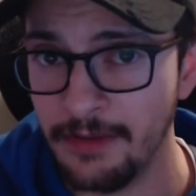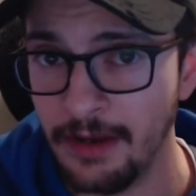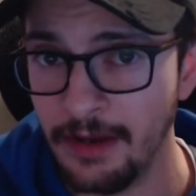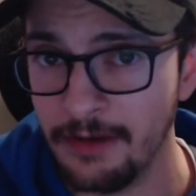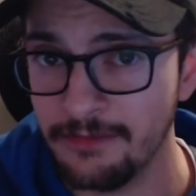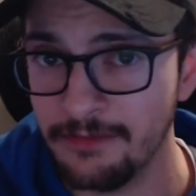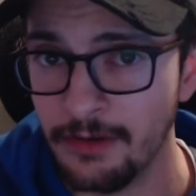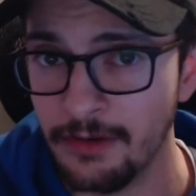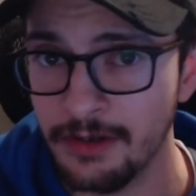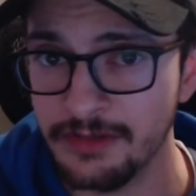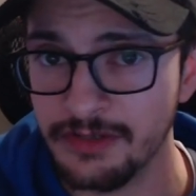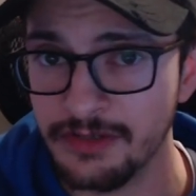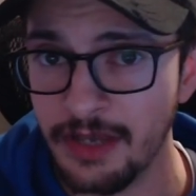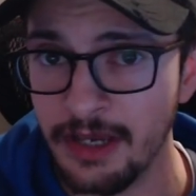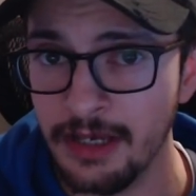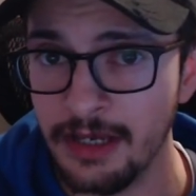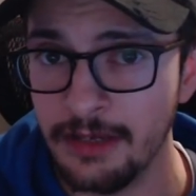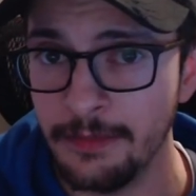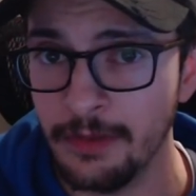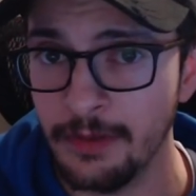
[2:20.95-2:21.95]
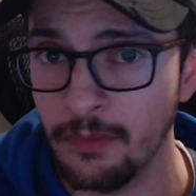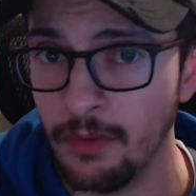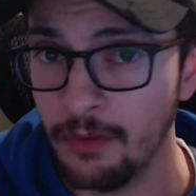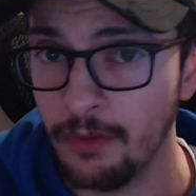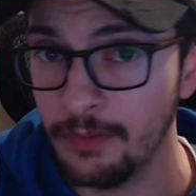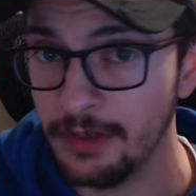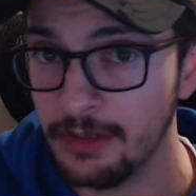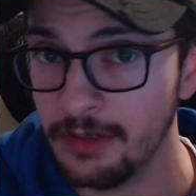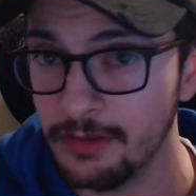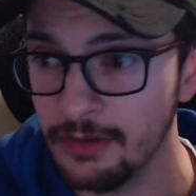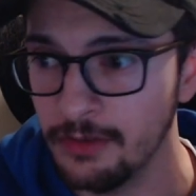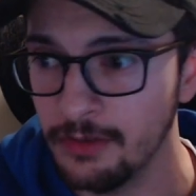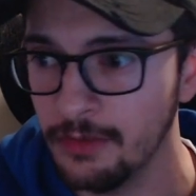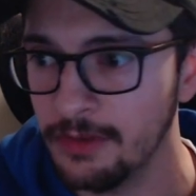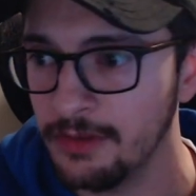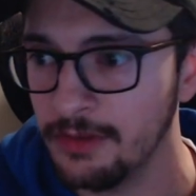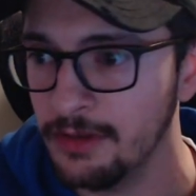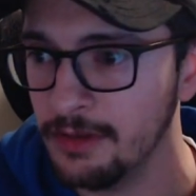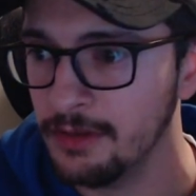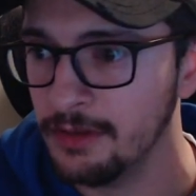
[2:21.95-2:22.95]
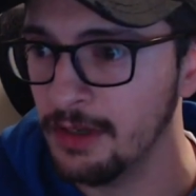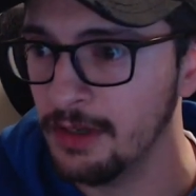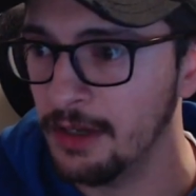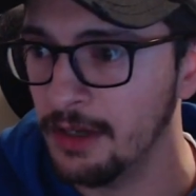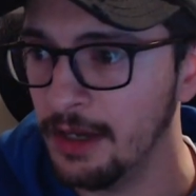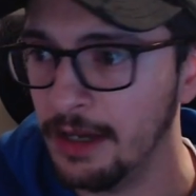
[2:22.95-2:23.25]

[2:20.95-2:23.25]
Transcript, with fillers: how far it's came, and what we can do with it.